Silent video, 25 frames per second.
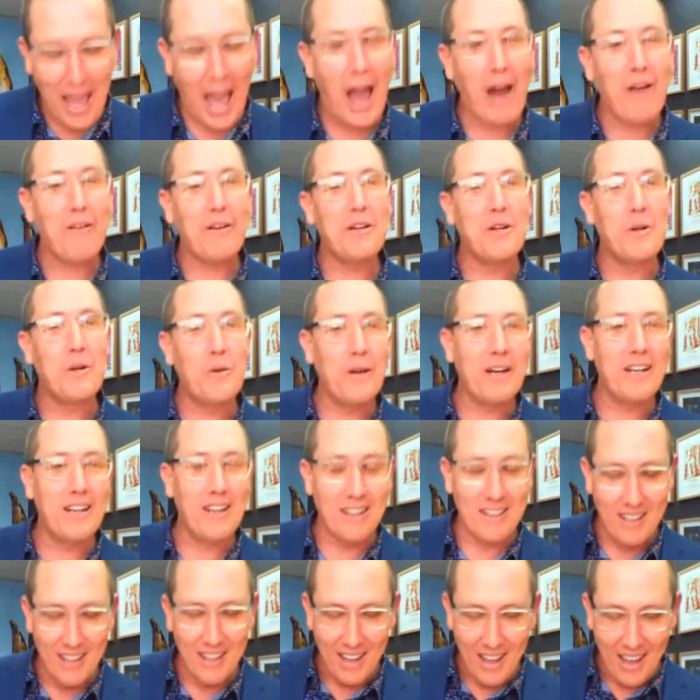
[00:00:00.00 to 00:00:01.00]
Karen
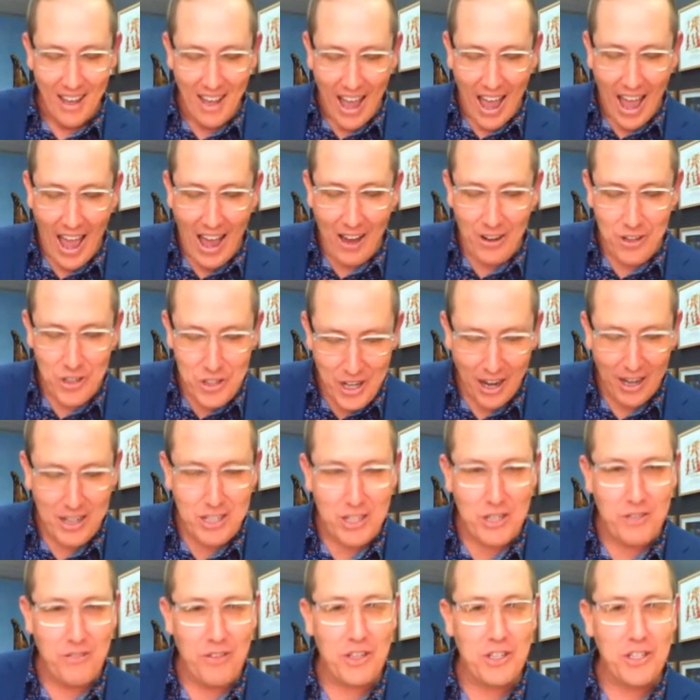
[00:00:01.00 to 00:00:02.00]
Quinlan, our
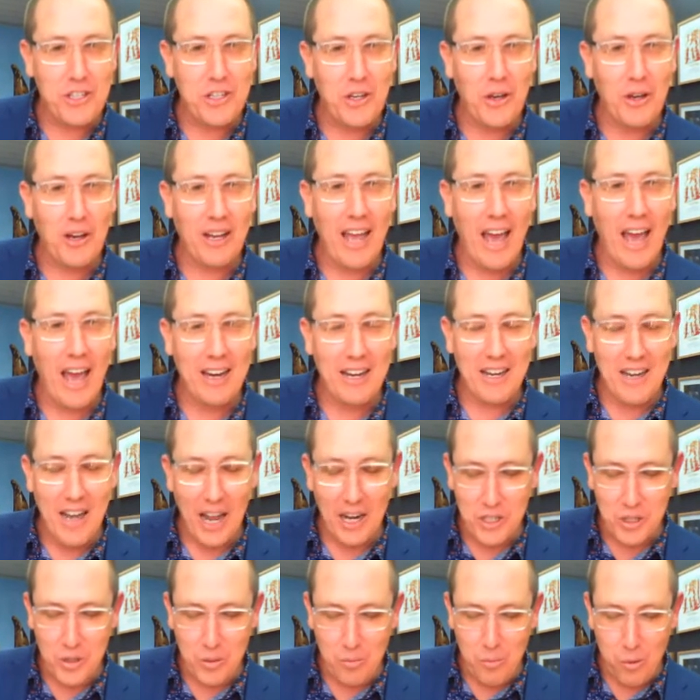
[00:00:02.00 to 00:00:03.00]
judge for the Shirley Hannah
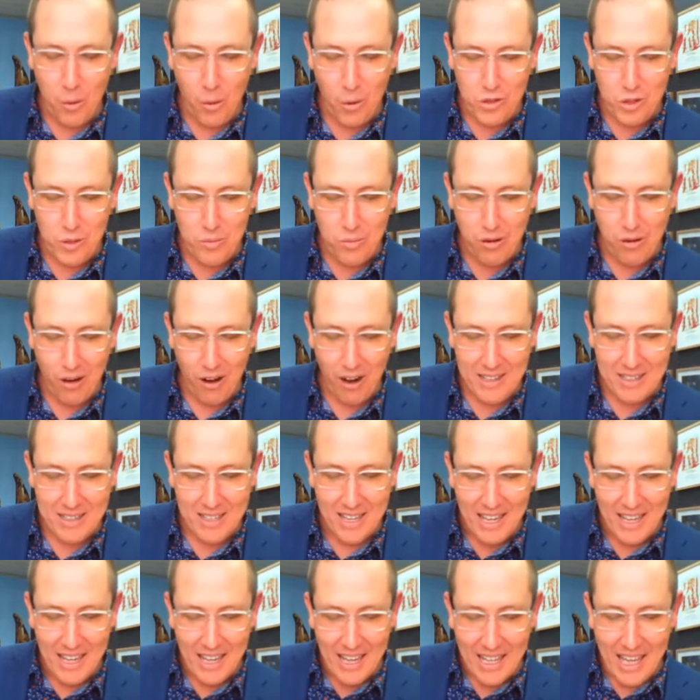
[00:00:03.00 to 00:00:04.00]
National Portrait Prize.
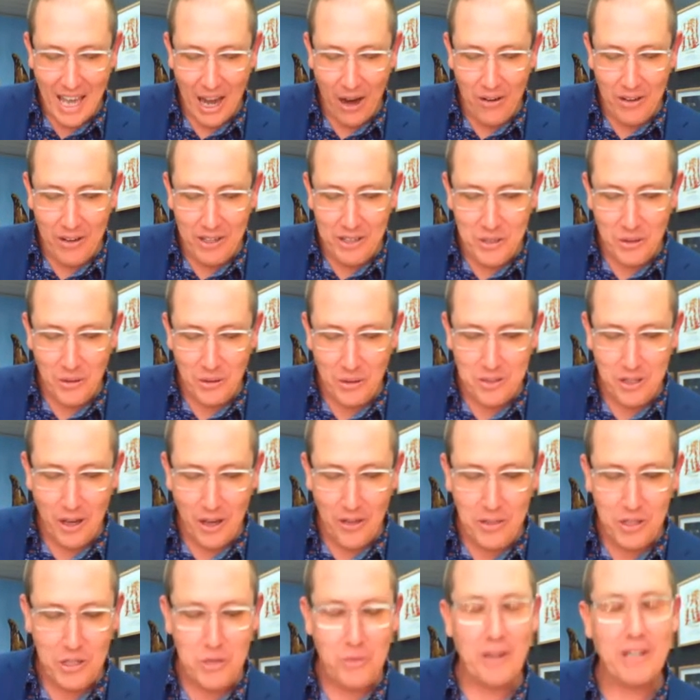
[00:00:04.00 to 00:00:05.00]
Karen is also
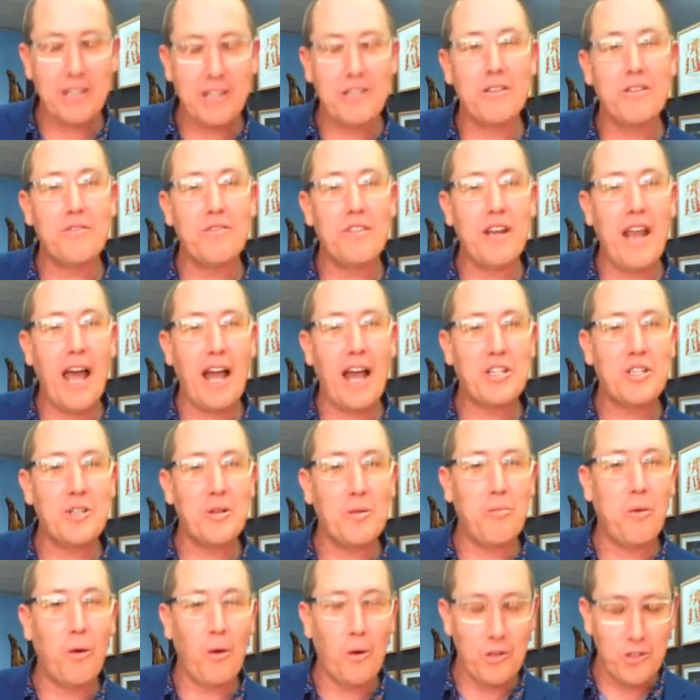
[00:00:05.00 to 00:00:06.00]
the director of the
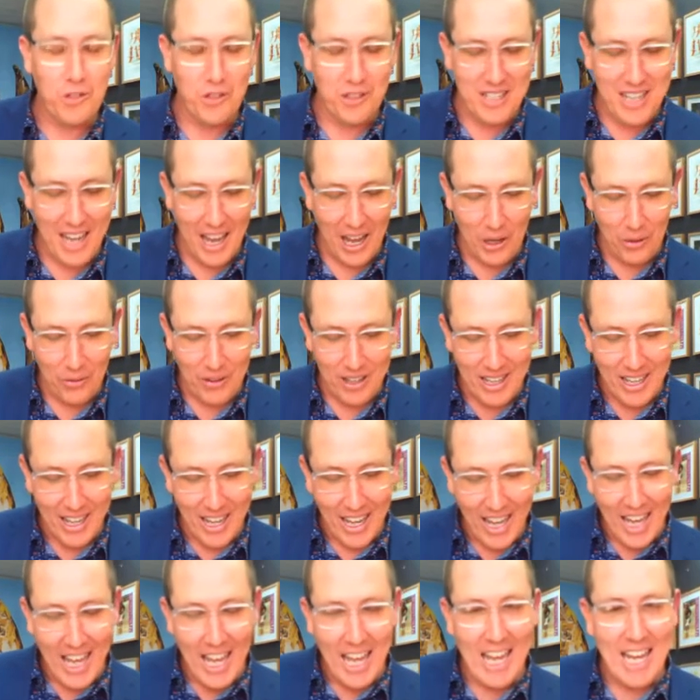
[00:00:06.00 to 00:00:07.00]
National Portrait Gallery
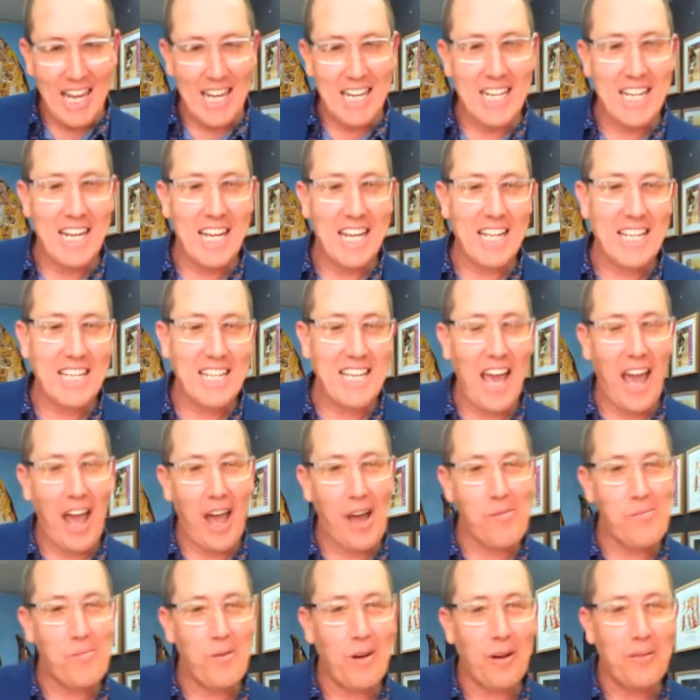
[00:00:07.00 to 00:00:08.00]
in
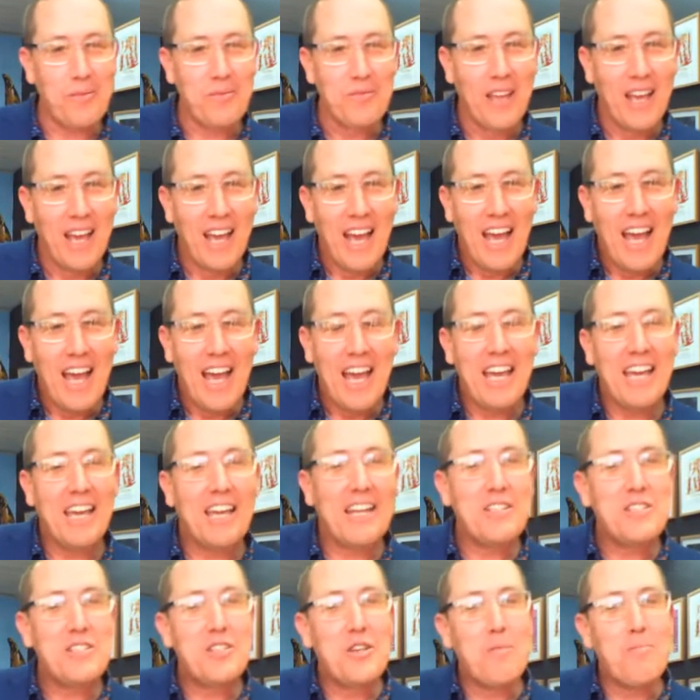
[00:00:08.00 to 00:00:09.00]
Canberra.
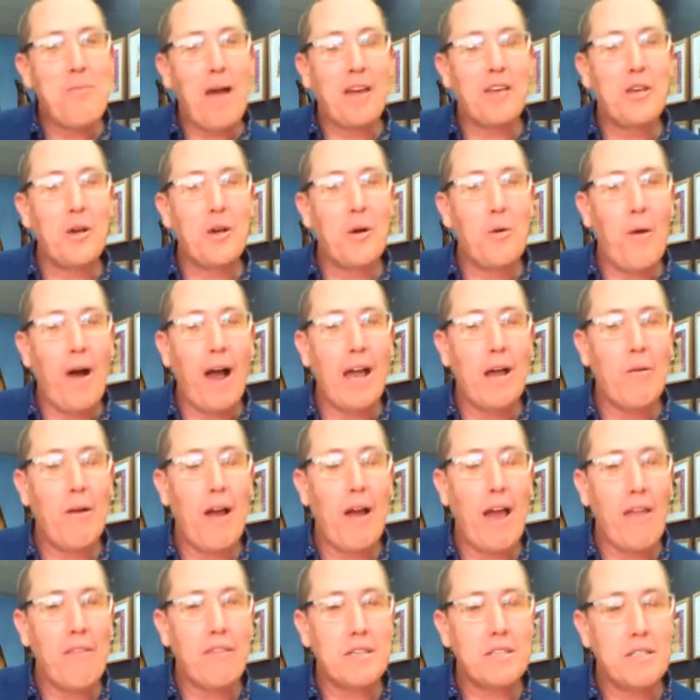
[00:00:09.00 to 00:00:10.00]
Ian, as you make your way
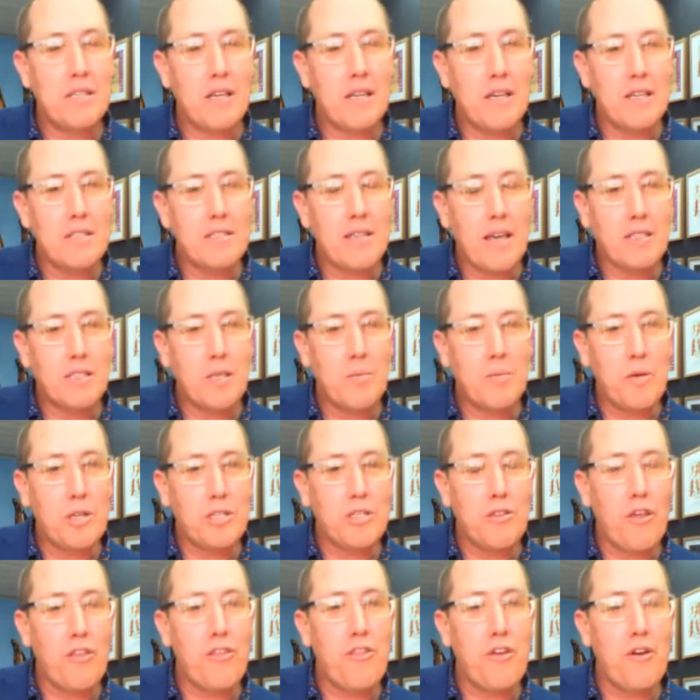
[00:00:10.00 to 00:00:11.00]
around this year's
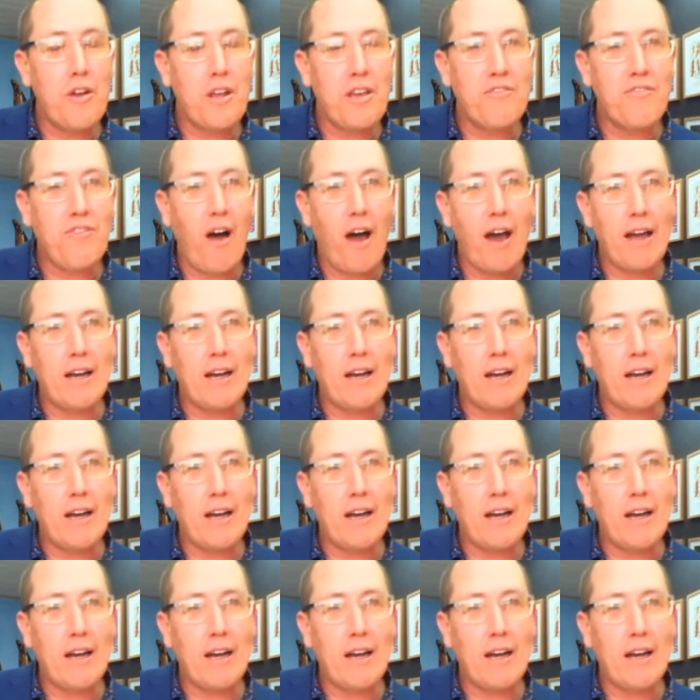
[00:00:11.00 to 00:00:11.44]
exhibition, the 38